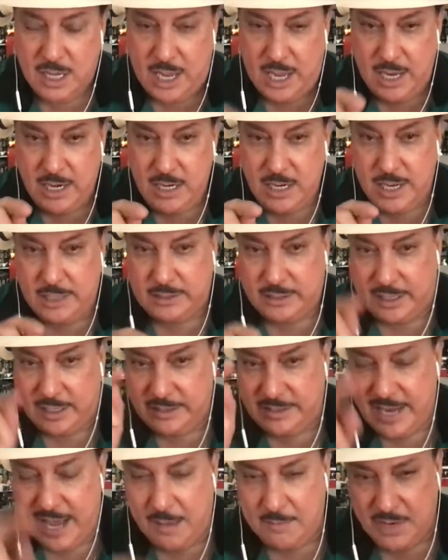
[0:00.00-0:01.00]
And yet the
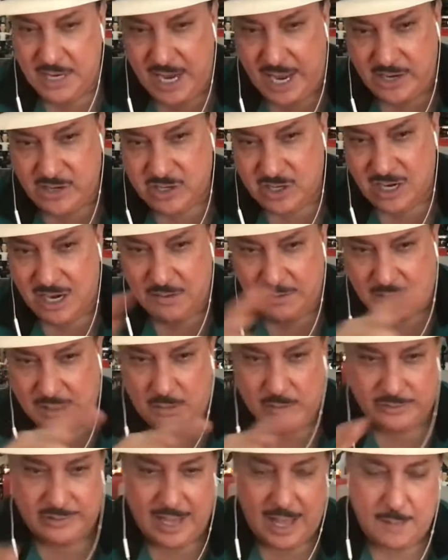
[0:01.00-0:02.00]
contamination,
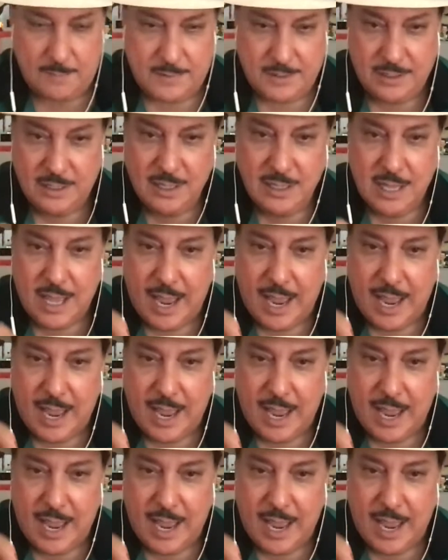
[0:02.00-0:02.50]
everything was happening.